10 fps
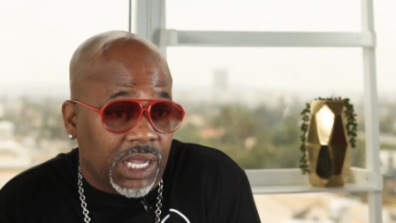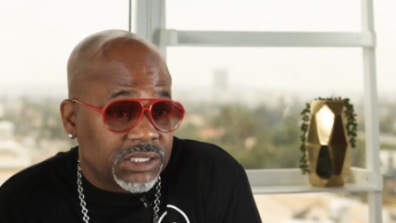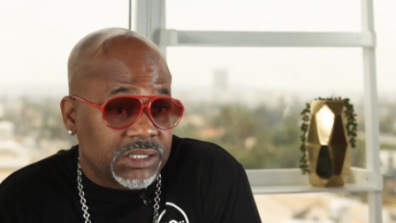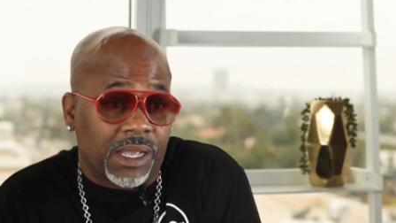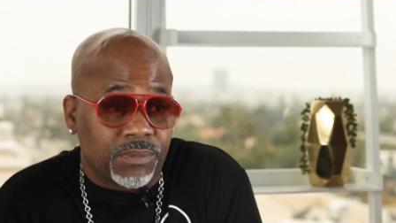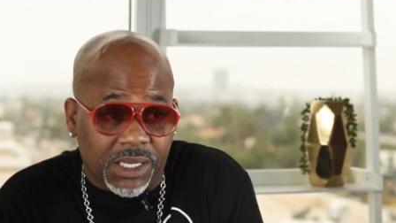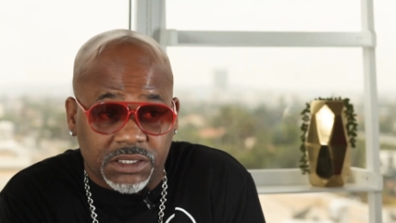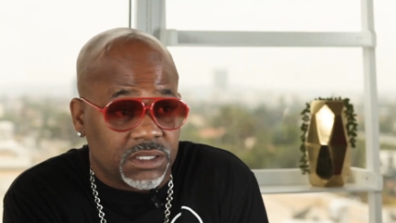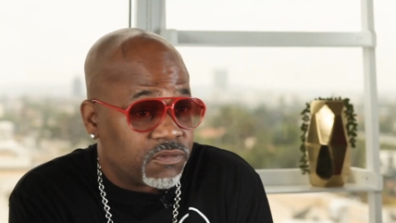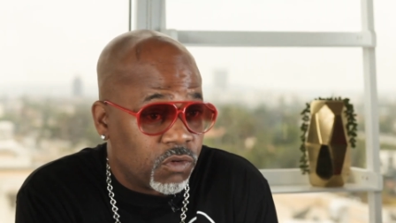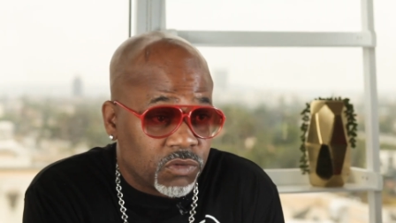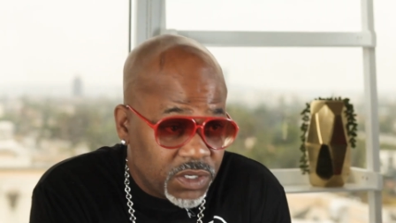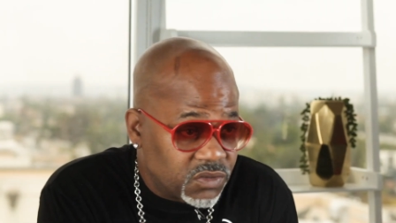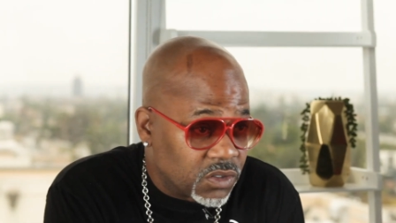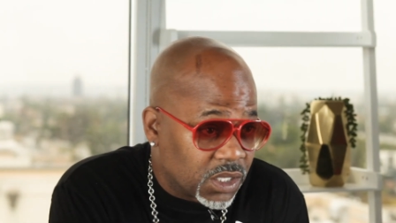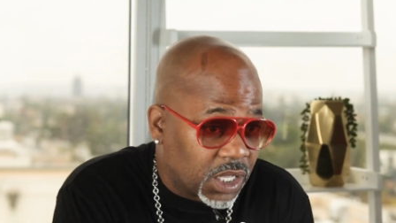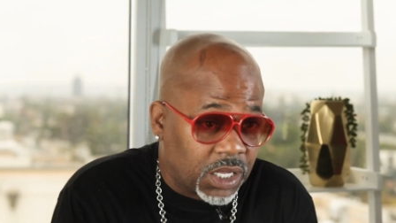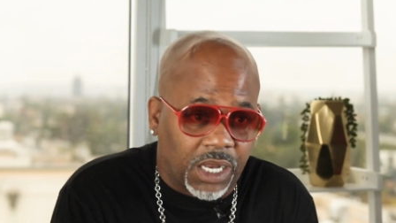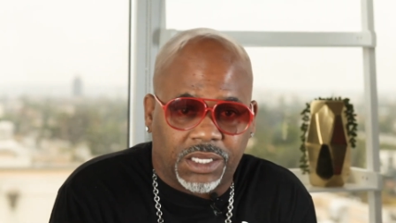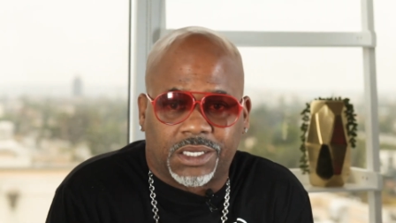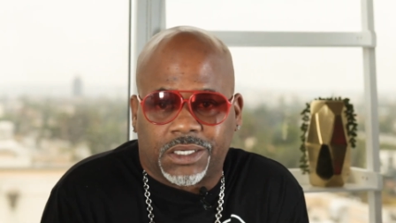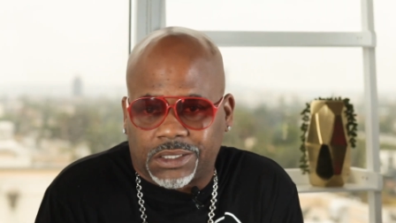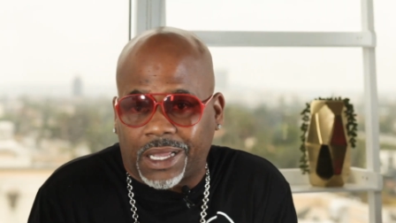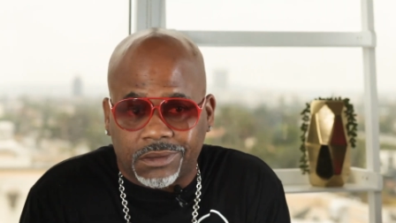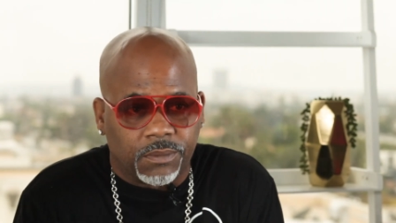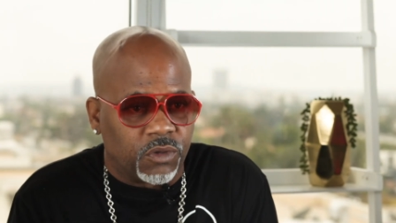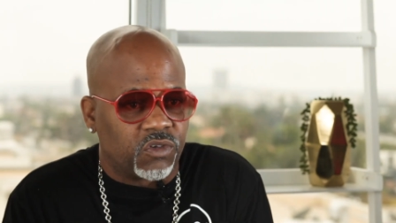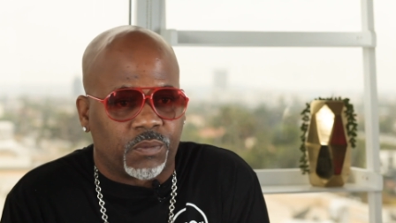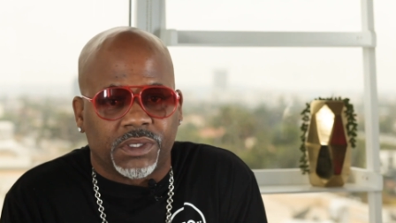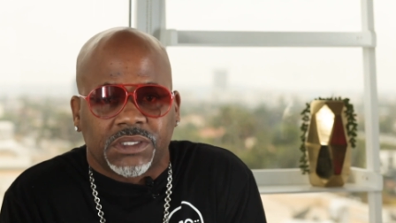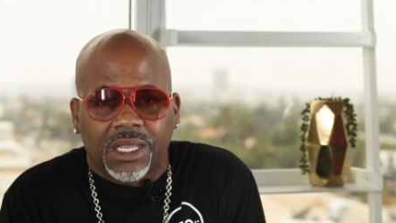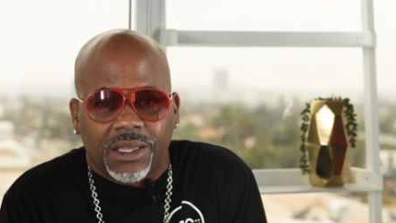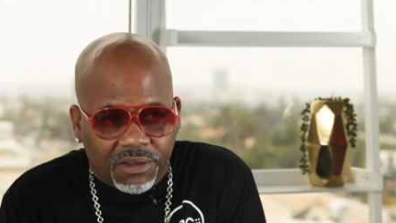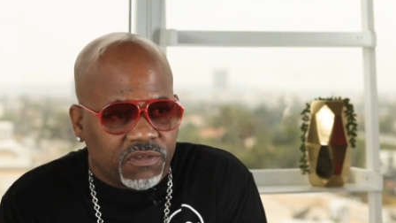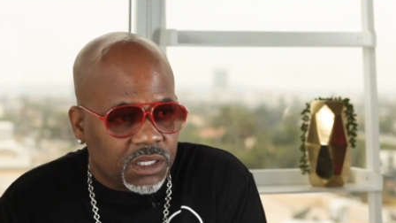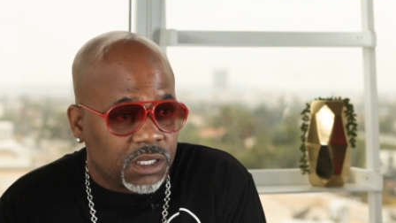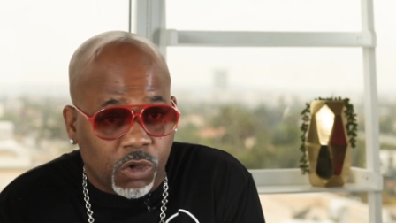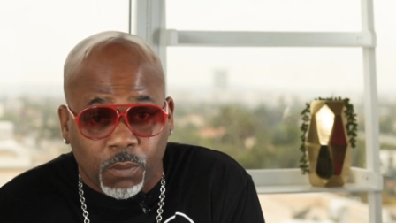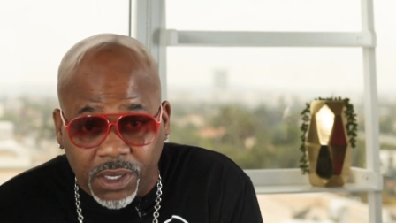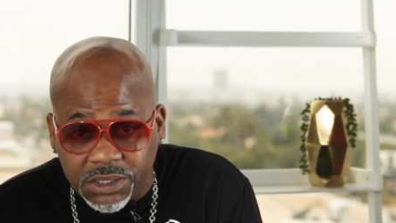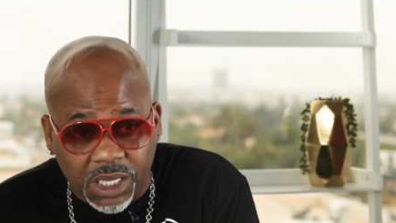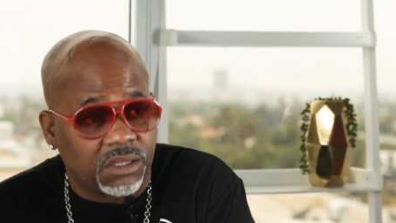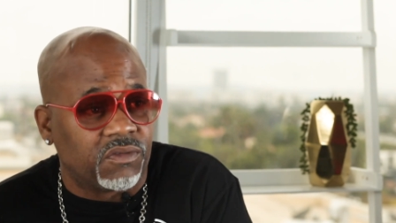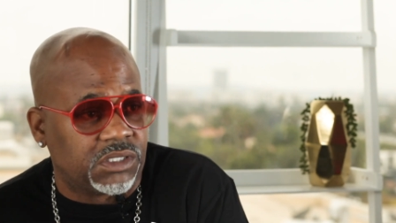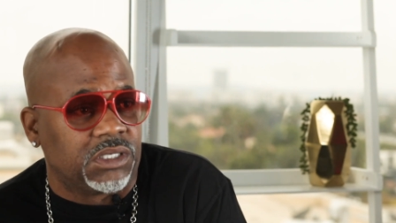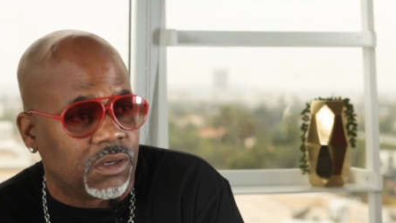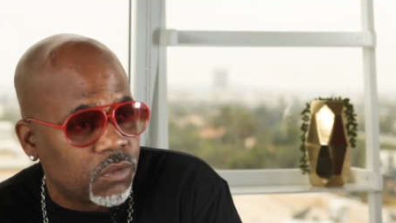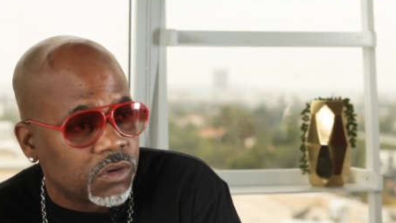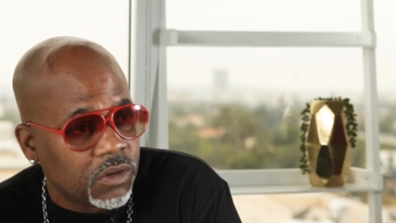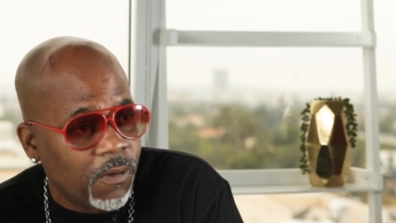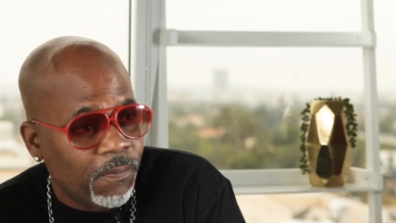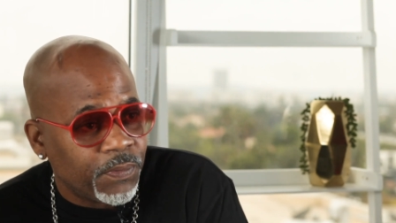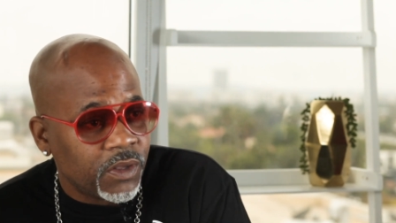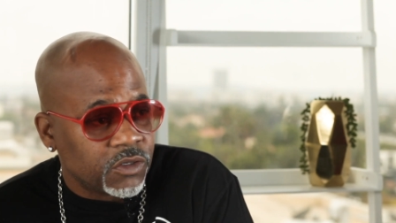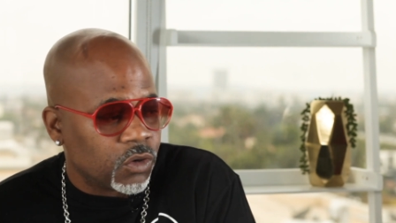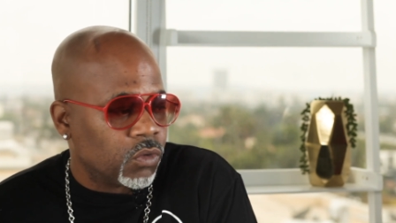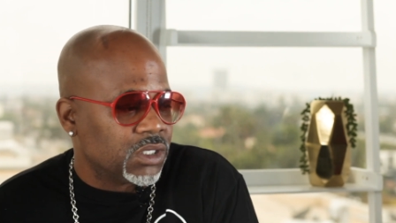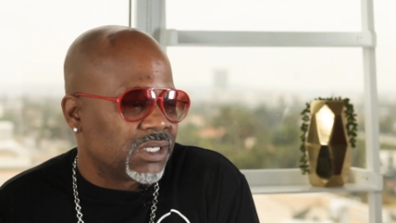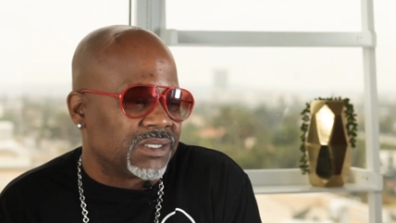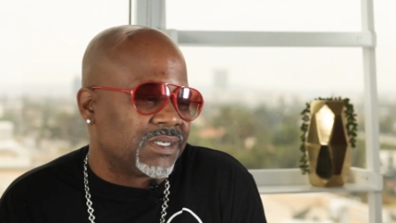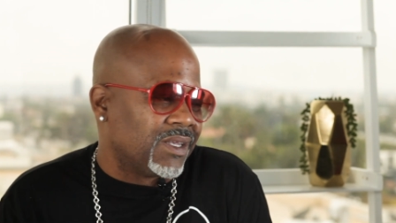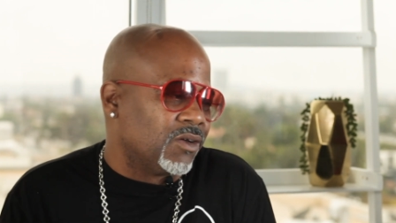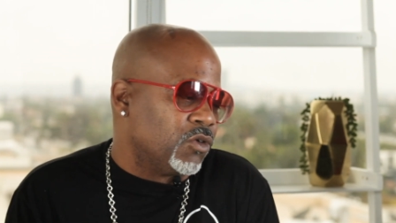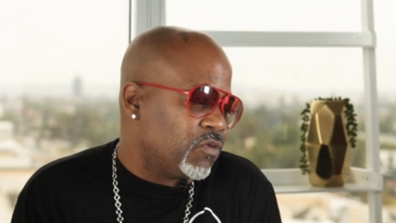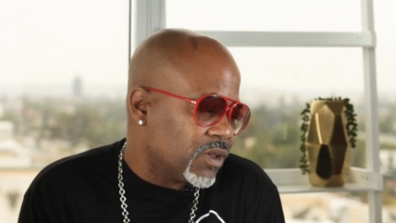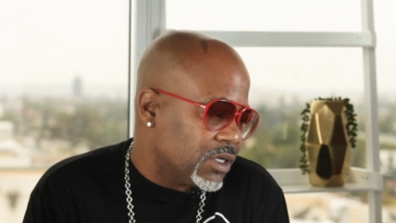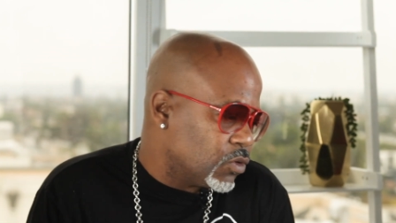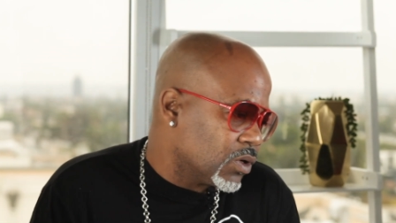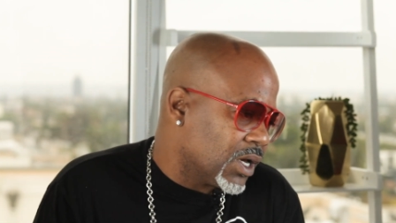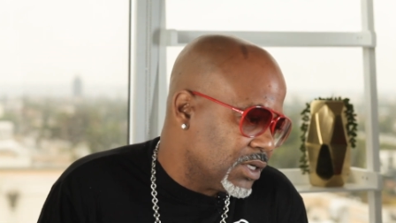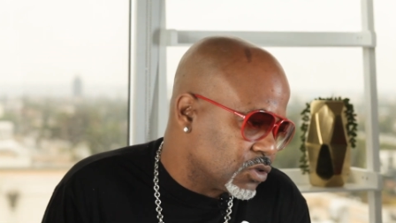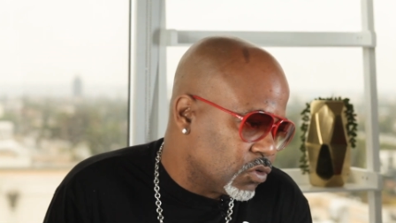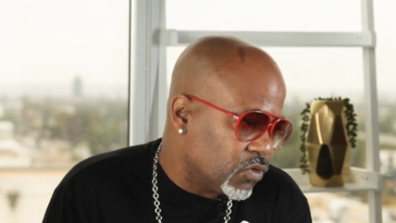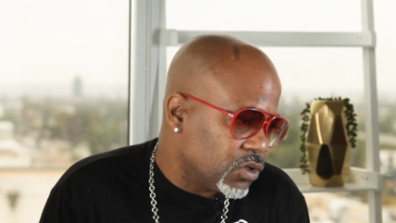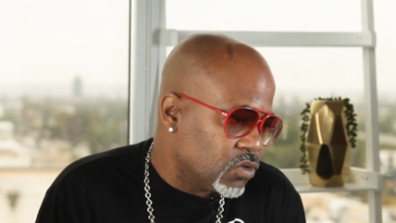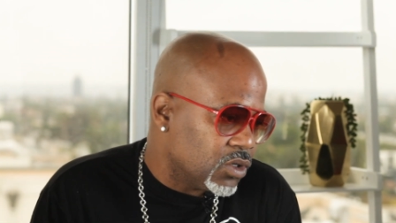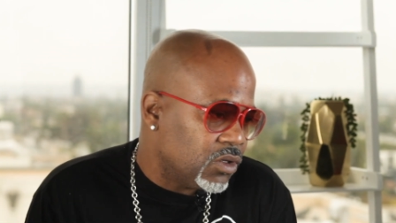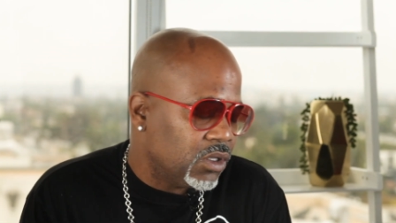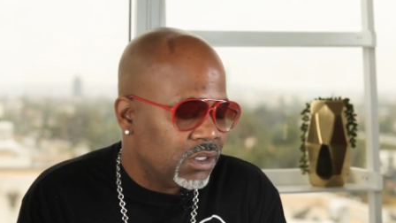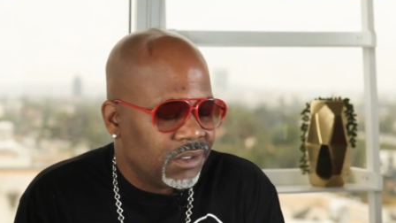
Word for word: I stopped that for a reason. Like, I didn't get kicked out the music business. I left it to go make a television network. Yeah. So it's like saying, yo, you feel like doing a high school reunion?